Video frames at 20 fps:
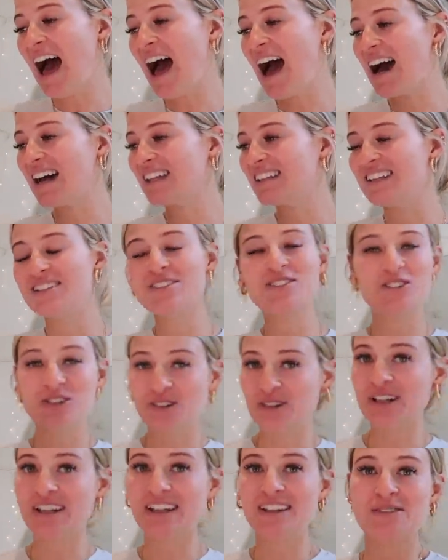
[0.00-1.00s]
and
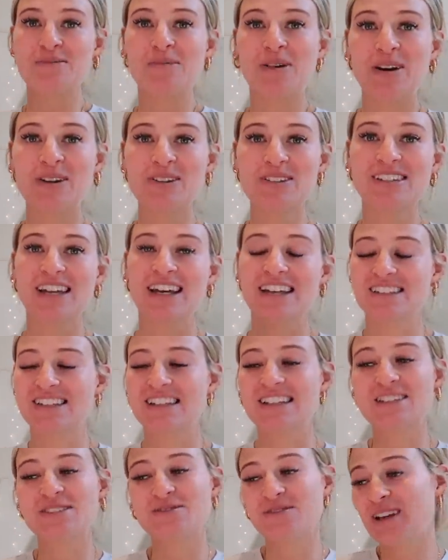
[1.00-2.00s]
enjoying the process,
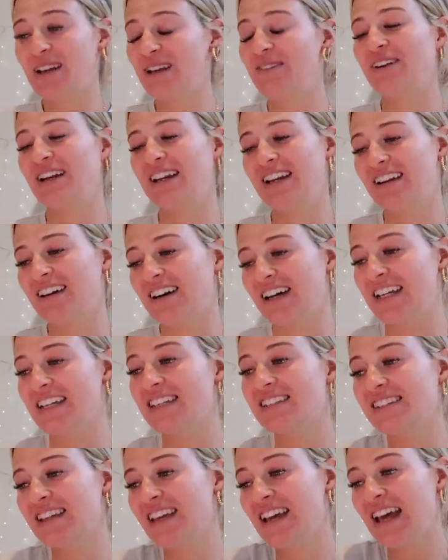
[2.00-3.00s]
and it's really, really
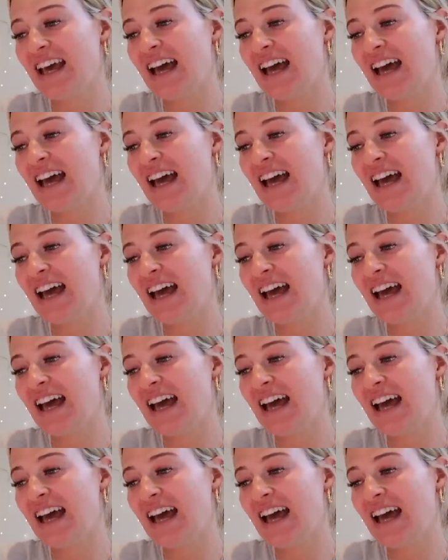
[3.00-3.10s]
nice.